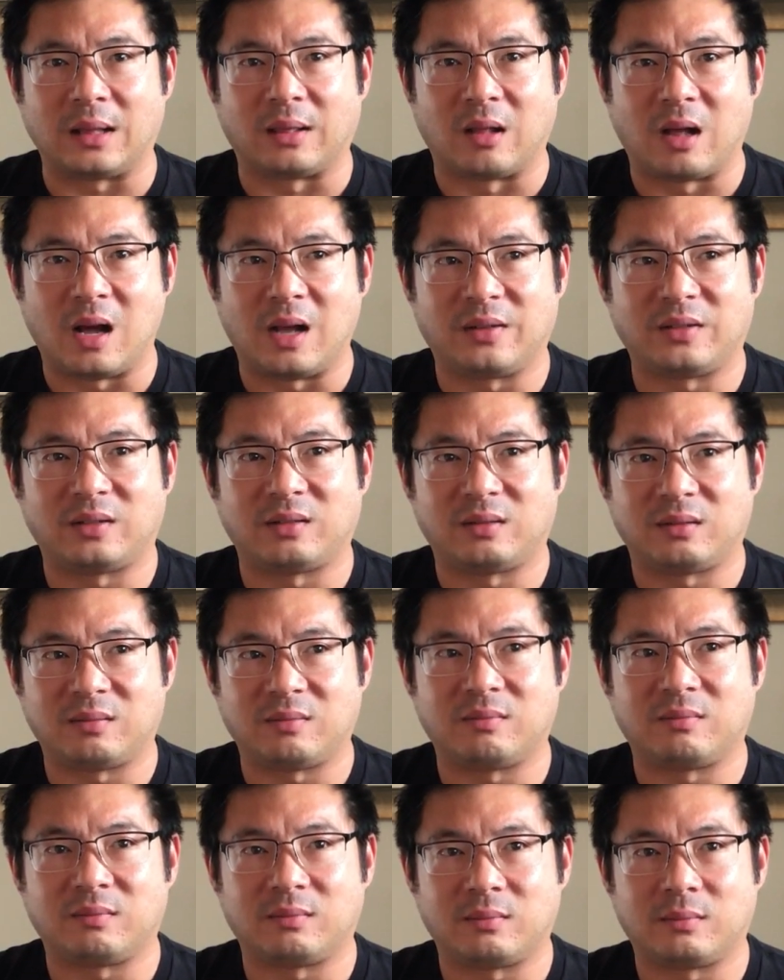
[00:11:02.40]
lost,
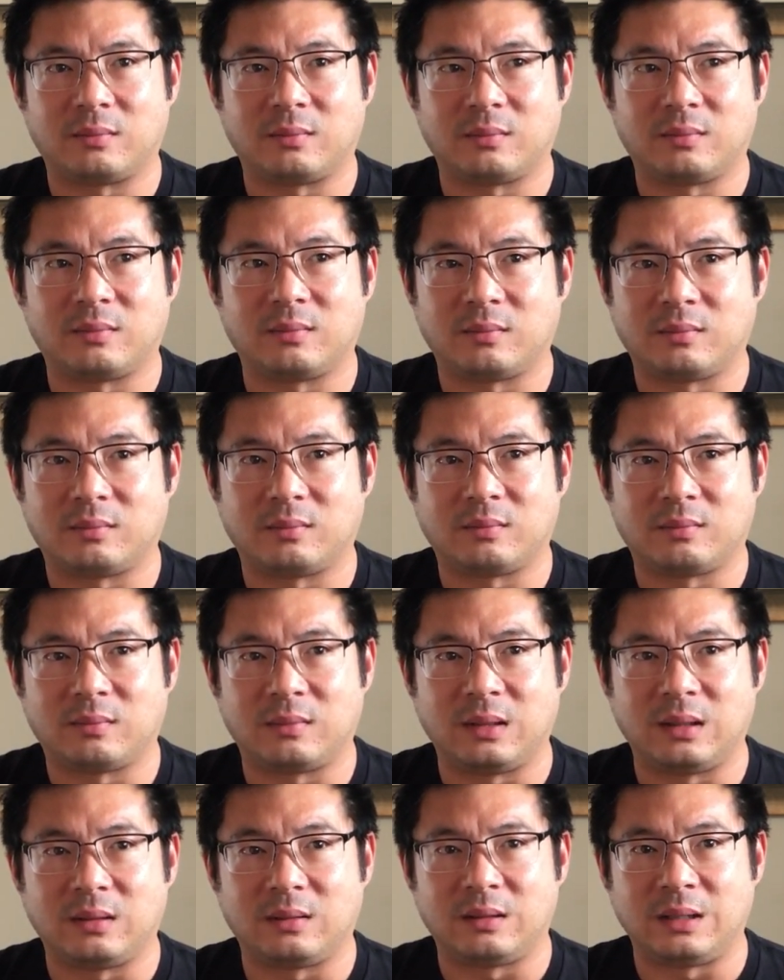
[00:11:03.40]

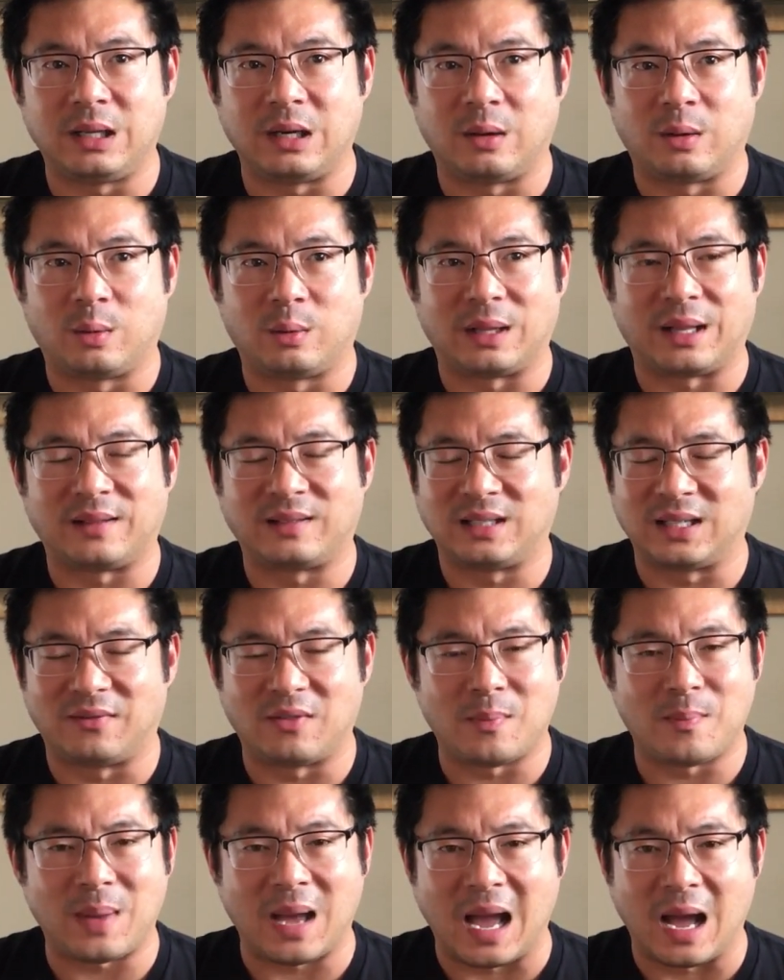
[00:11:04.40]
like
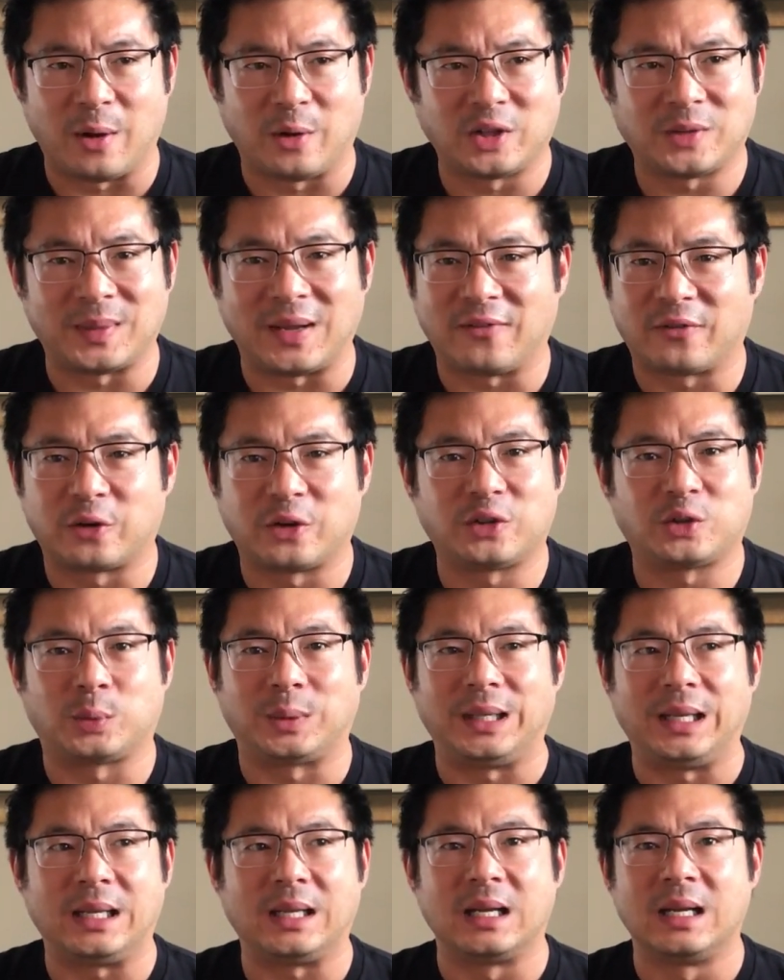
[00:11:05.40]
7 pounds my first
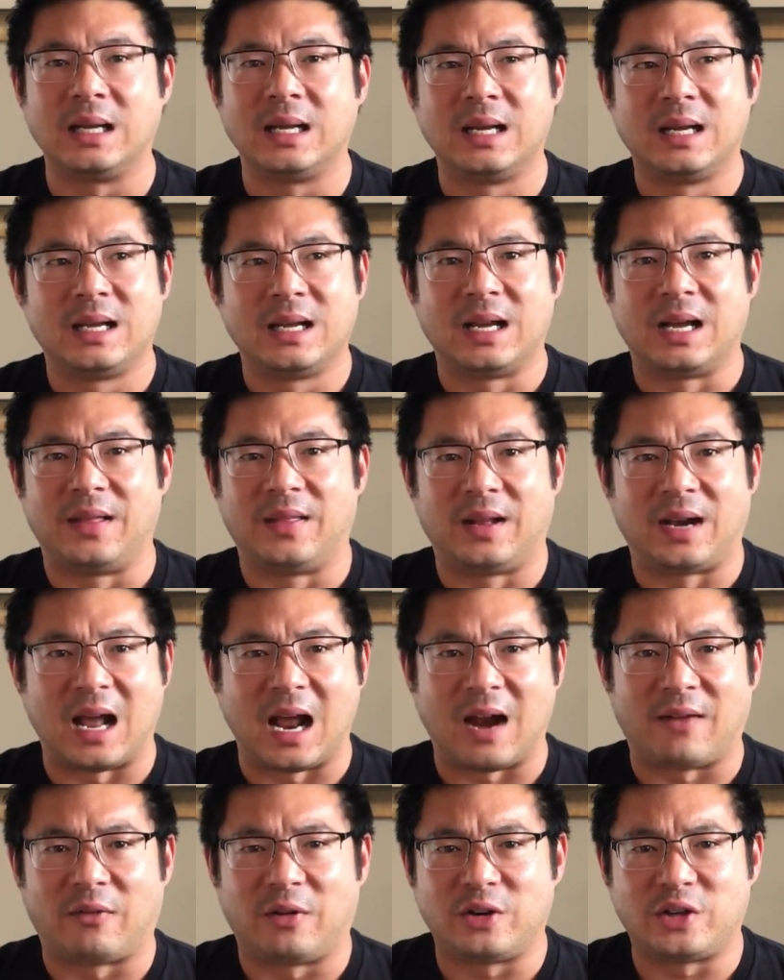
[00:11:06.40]
week, and then
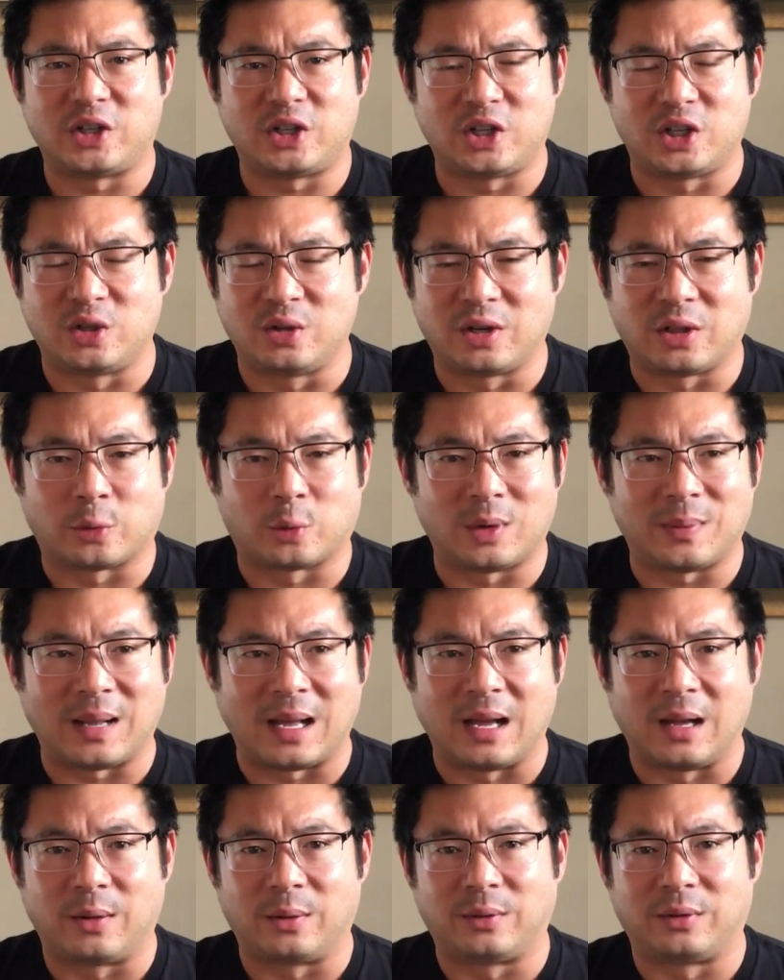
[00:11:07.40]
averaged 2 to 3
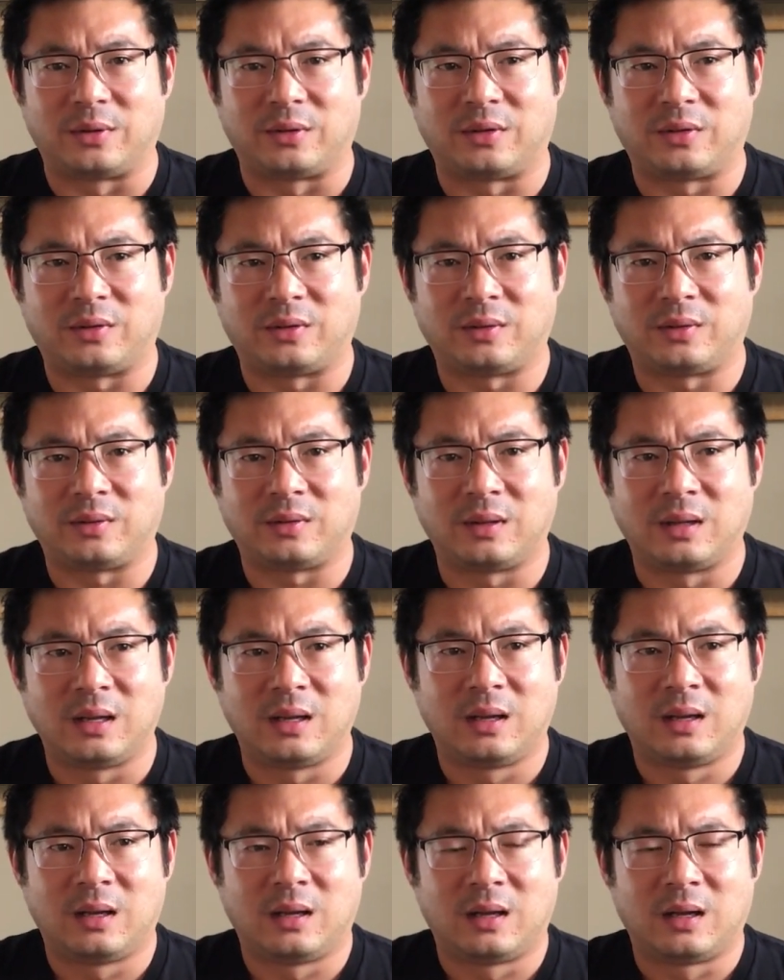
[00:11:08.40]
pounds
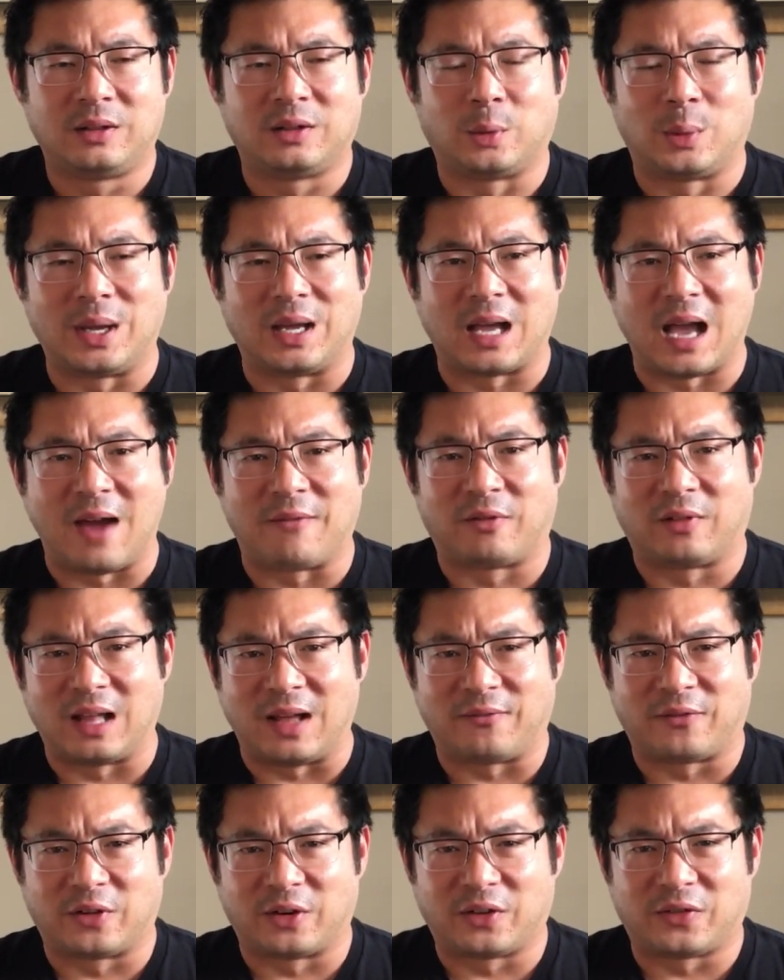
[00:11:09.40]
the week after
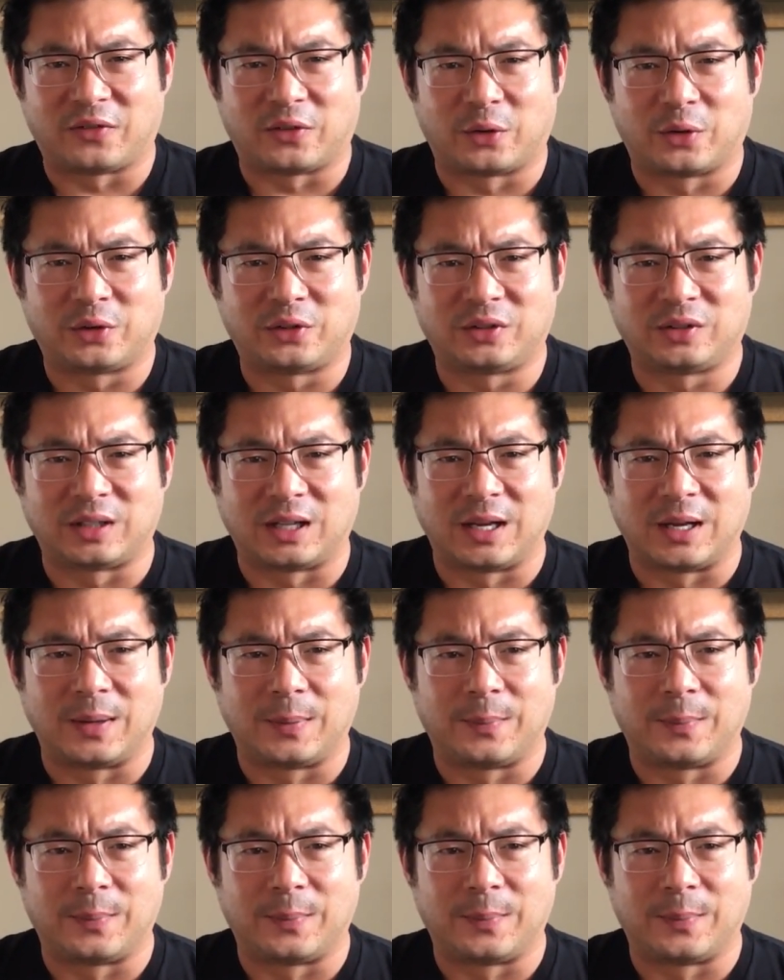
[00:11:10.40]
that for the first